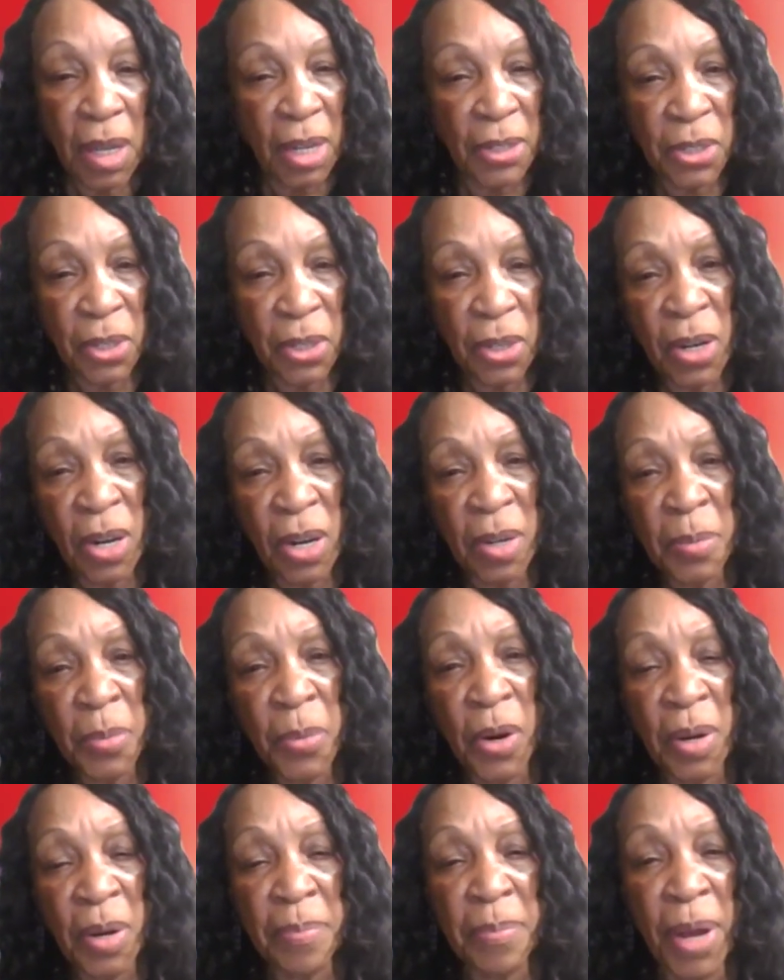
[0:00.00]
And to learn
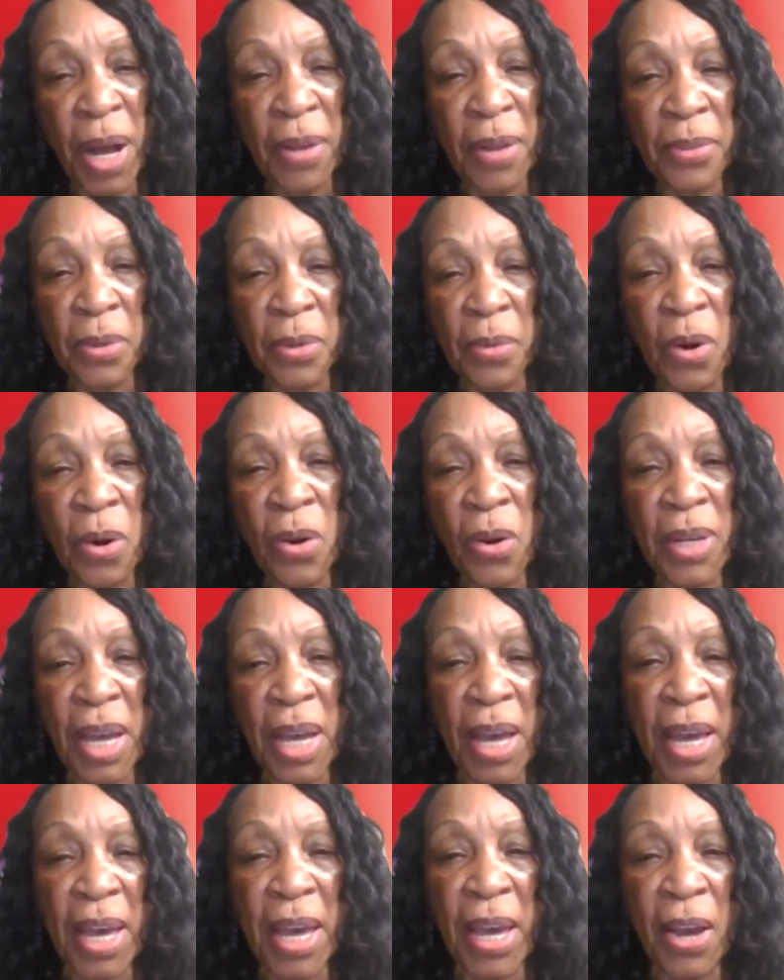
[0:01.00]
more about the work
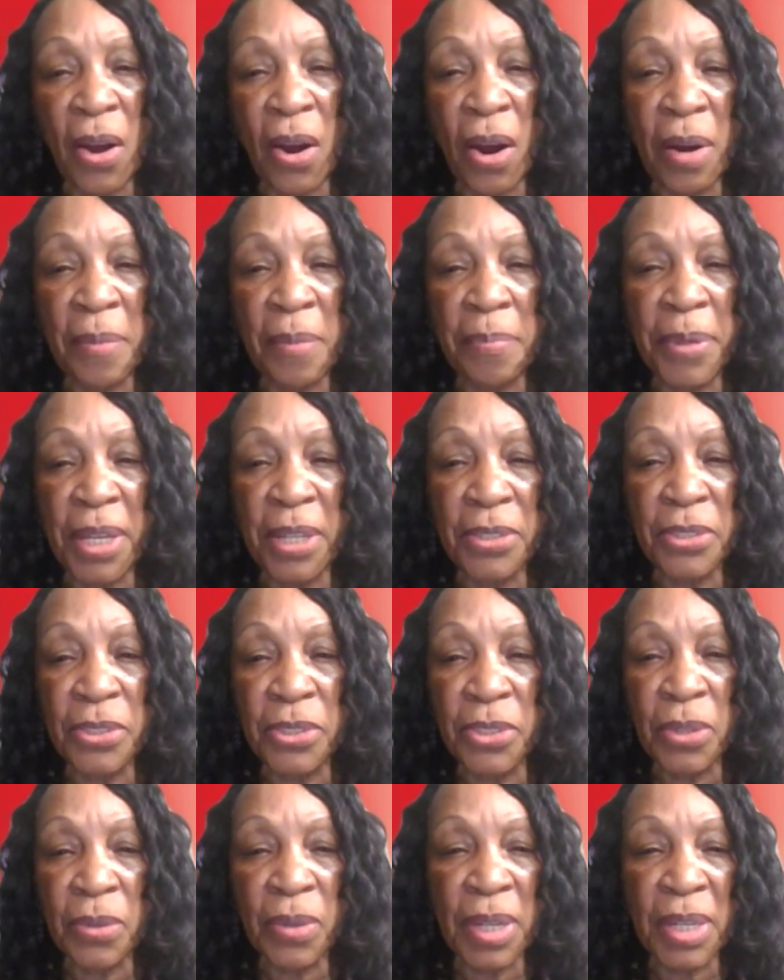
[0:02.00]
AARP is
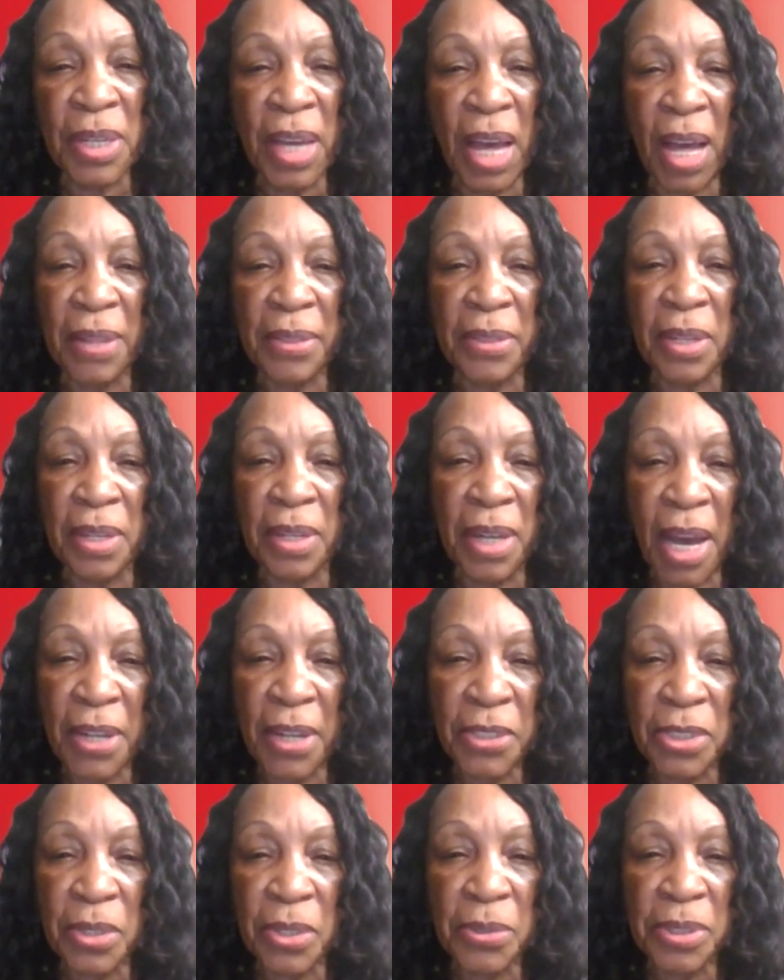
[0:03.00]
doing at the
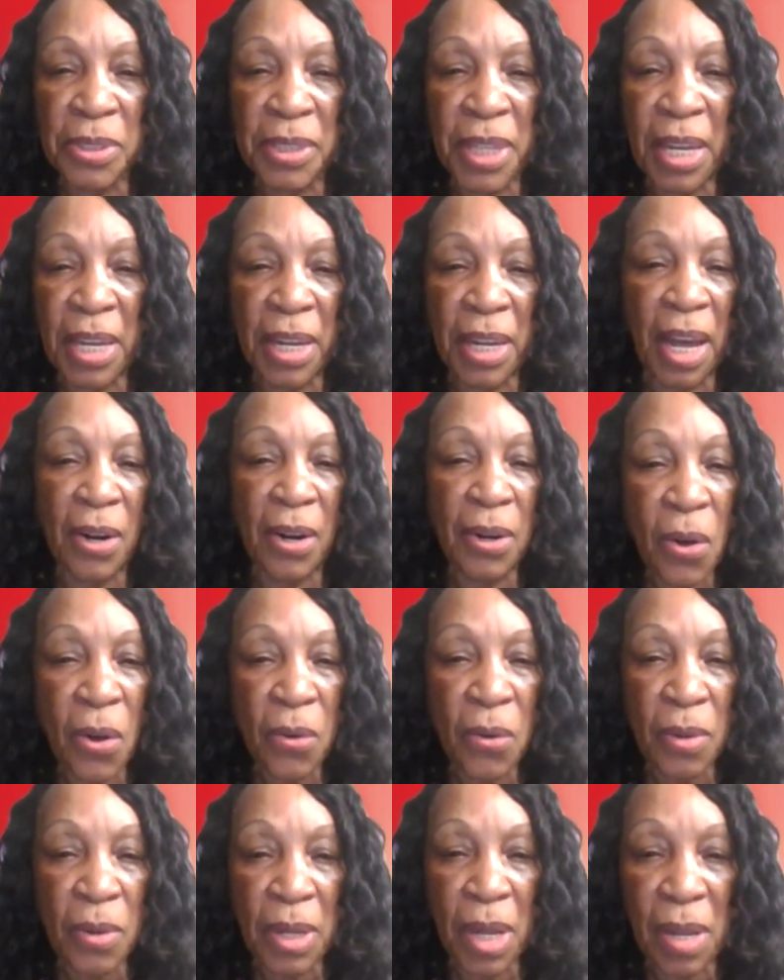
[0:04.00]
national, state, and
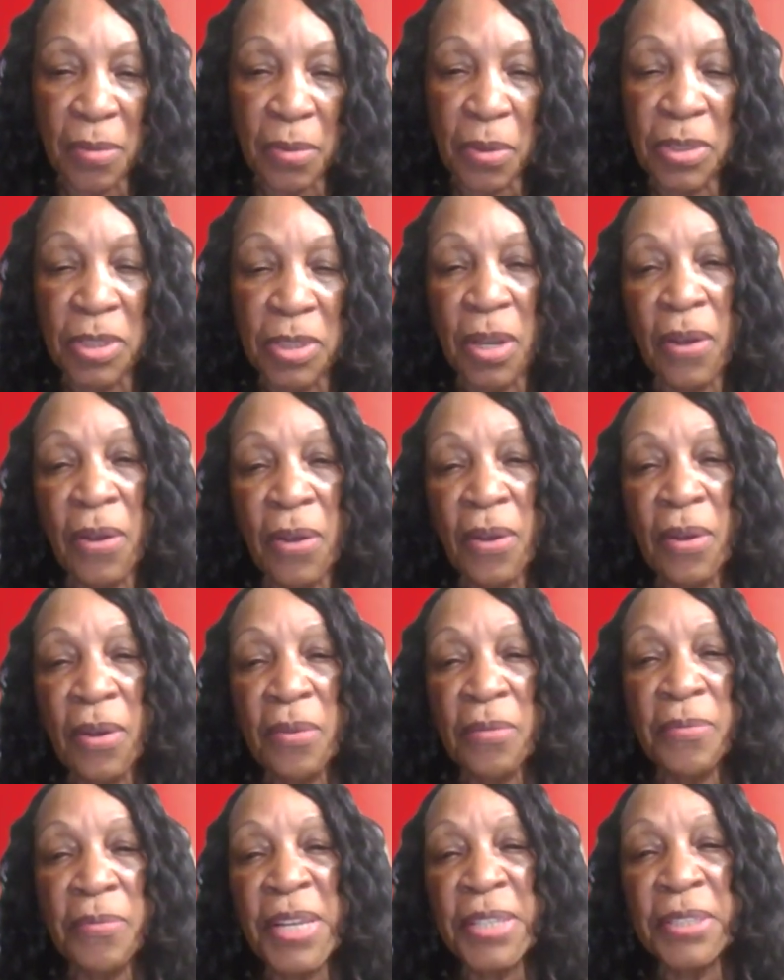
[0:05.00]
local levels,
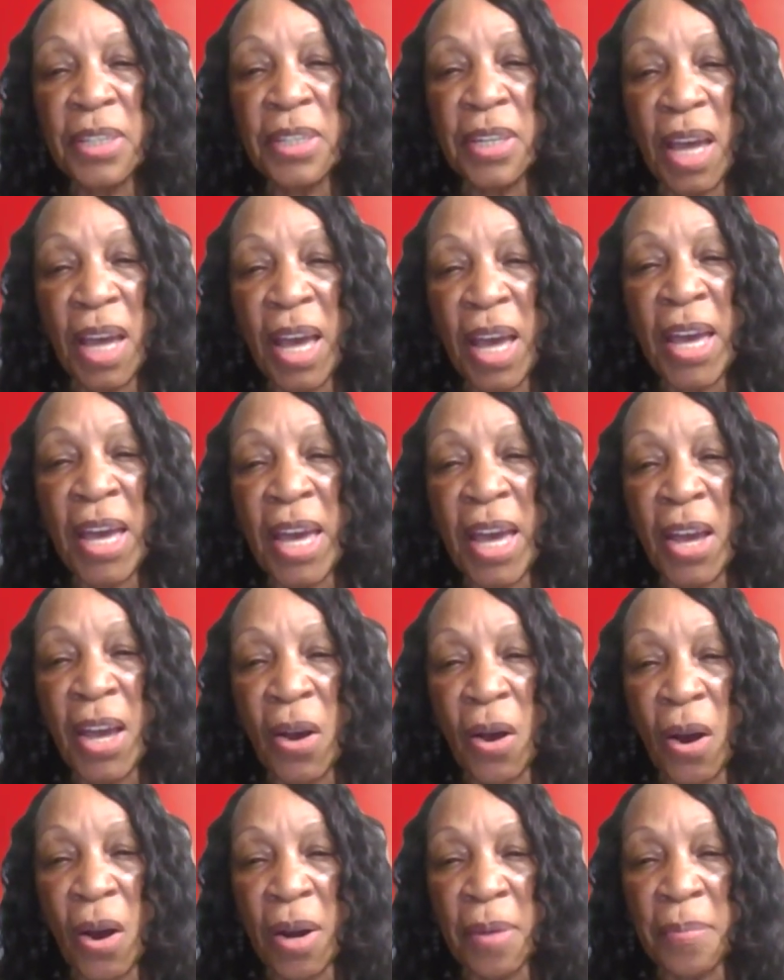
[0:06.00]
Visit
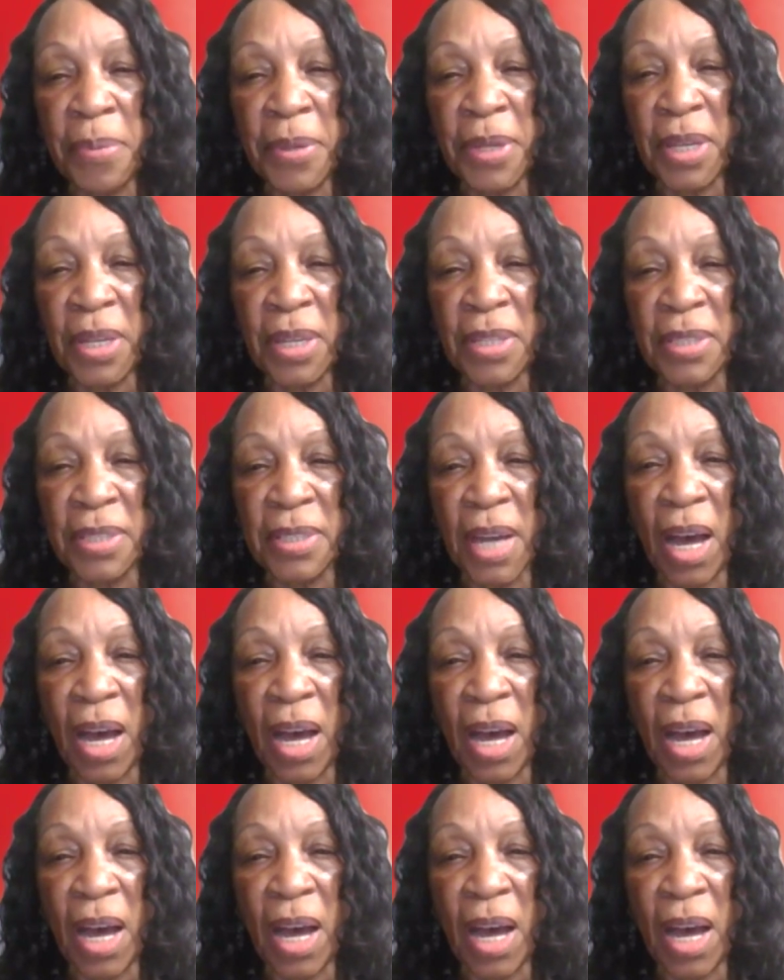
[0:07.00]
aarp.org